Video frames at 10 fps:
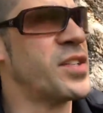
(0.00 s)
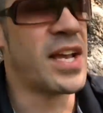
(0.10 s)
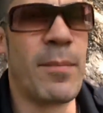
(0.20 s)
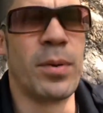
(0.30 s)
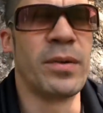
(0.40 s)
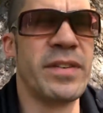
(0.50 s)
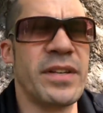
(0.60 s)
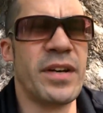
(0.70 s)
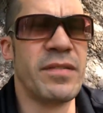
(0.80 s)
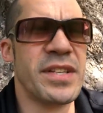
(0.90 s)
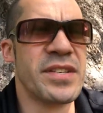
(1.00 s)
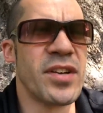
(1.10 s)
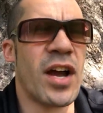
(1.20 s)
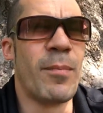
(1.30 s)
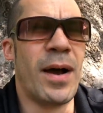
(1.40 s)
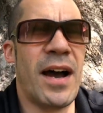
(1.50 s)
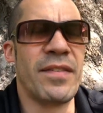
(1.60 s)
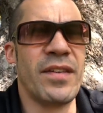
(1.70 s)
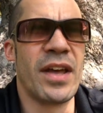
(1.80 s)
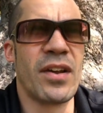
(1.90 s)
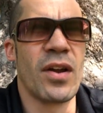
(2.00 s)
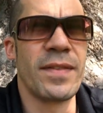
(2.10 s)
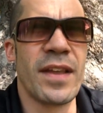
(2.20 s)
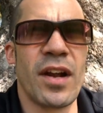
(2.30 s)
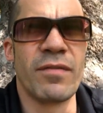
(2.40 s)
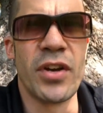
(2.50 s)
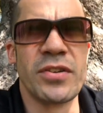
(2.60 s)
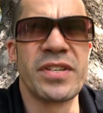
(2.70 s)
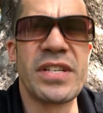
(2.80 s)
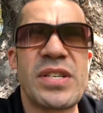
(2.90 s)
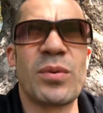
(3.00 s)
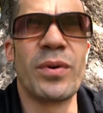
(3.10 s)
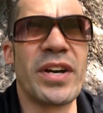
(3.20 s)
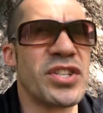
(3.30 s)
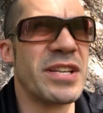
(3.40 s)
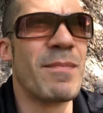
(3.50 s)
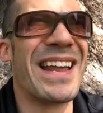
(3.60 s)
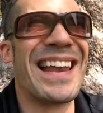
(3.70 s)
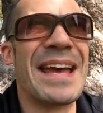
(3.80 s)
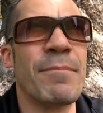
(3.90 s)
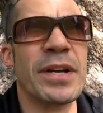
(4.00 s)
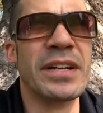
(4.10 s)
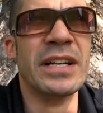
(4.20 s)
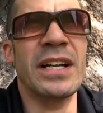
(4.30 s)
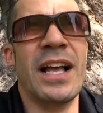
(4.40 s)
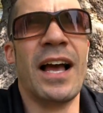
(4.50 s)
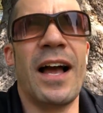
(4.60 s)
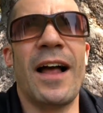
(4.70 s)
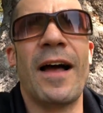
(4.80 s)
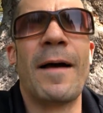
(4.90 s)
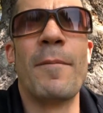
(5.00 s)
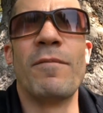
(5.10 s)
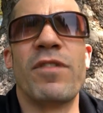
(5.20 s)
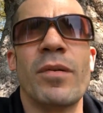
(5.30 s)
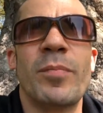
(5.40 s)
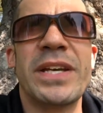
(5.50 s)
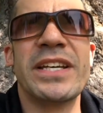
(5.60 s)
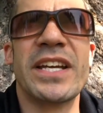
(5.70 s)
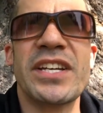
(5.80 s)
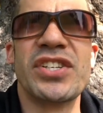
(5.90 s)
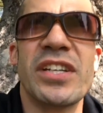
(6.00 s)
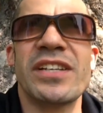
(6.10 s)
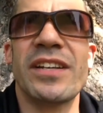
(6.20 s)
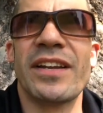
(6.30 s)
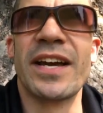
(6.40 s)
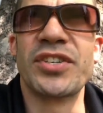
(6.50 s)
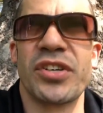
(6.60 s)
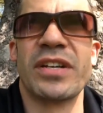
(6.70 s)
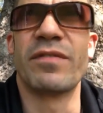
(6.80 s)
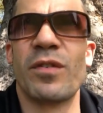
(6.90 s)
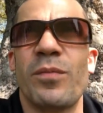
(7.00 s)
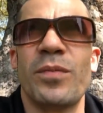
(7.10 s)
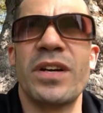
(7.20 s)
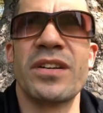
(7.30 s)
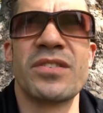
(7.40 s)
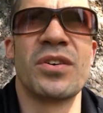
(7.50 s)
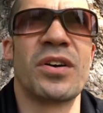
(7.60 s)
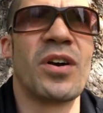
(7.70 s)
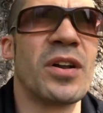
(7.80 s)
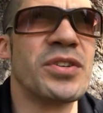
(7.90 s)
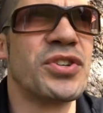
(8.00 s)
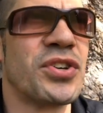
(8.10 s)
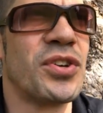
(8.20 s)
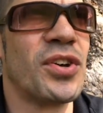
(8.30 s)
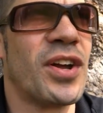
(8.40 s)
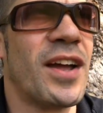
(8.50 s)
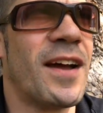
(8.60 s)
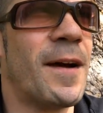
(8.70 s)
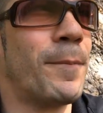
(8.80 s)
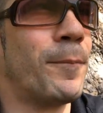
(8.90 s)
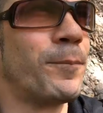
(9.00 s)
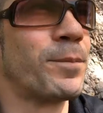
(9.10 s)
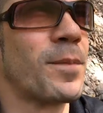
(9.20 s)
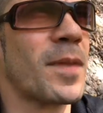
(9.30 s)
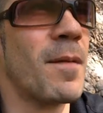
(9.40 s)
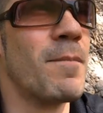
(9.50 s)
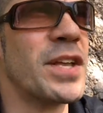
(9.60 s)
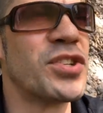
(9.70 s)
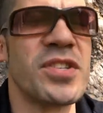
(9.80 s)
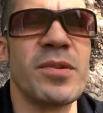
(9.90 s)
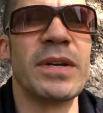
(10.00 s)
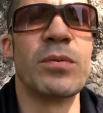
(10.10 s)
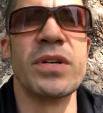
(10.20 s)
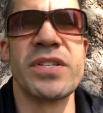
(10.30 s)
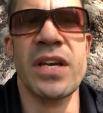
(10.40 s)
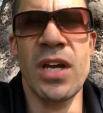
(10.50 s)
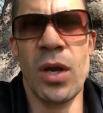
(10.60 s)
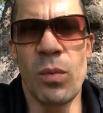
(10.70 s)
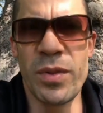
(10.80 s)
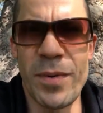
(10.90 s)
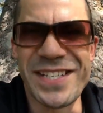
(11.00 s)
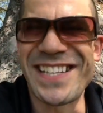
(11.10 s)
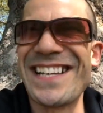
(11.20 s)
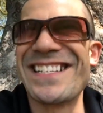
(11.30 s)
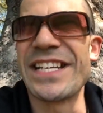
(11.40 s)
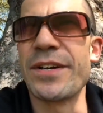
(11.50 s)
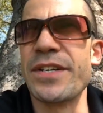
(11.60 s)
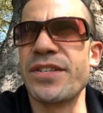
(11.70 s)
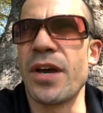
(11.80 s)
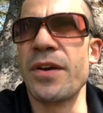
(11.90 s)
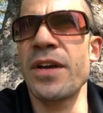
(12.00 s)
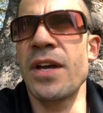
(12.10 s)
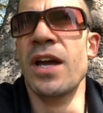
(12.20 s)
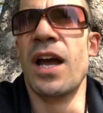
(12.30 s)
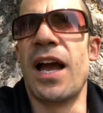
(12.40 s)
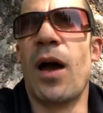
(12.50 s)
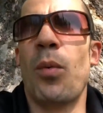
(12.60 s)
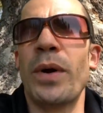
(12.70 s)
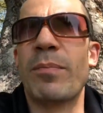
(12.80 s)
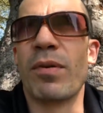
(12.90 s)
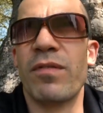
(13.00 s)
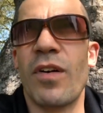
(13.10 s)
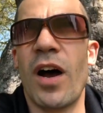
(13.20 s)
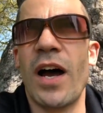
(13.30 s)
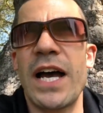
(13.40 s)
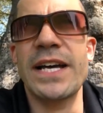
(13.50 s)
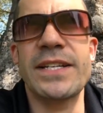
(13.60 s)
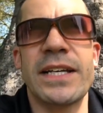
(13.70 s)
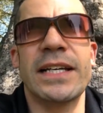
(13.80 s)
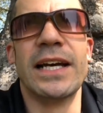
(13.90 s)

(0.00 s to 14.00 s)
example of a desire path that I've noticed, or actually Matt Lambert from the PE Gear Shed and the HOD from Heretatonga College mentioned to me, was with my study series. So we provide